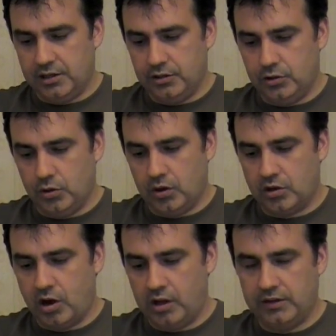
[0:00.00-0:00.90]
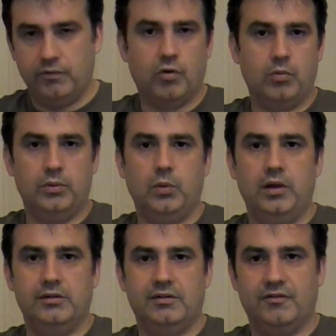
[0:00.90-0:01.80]
you're calling
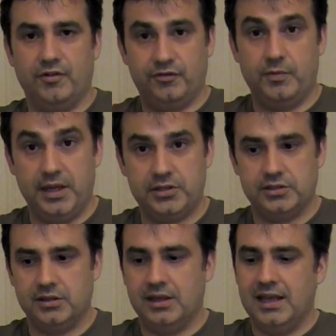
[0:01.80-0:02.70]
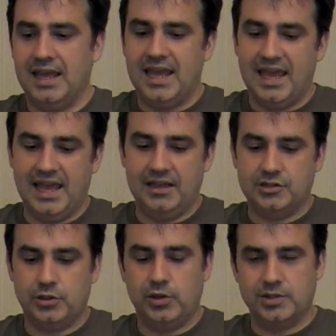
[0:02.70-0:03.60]
411 for information, and
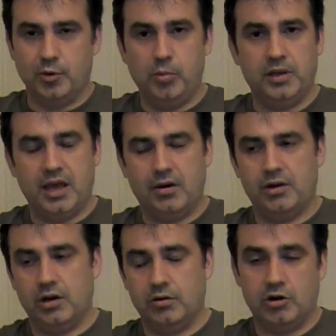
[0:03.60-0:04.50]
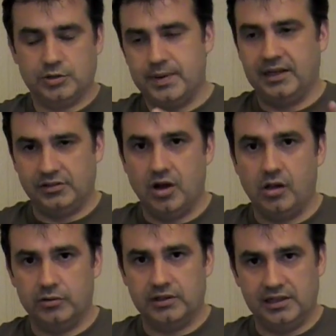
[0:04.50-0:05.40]
so you as a mobile carrier are spending
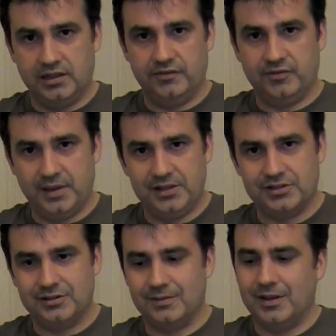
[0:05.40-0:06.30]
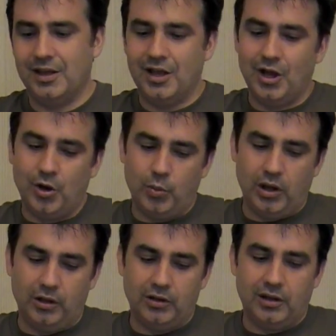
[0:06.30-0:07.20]
$1 to get the information.
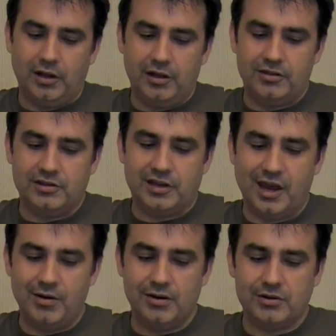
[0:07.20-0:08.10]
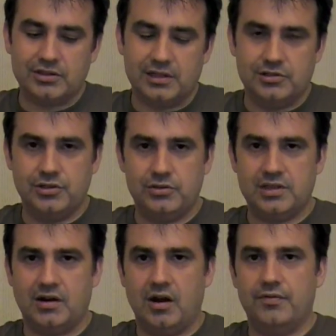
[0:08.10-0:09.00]
Well, the carriers can juice
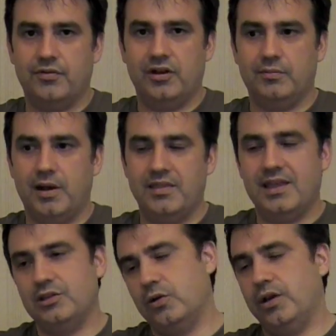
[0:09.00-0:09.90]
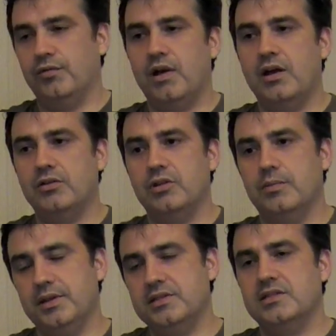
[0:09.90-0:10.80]
that offering by then turning around to the
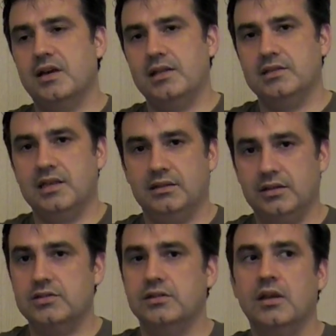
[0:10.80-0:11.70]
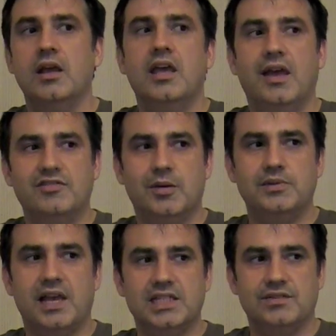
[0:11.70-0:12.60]
business side and saying, listen, if
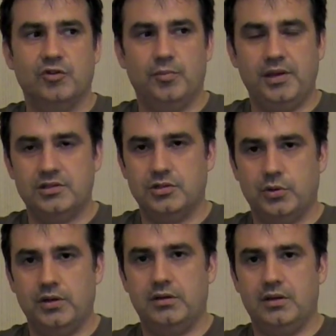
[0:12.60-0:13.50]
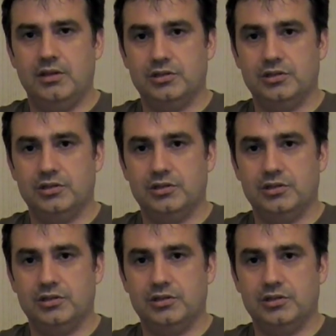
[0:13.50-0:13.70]
someone's asking for a pizza joint in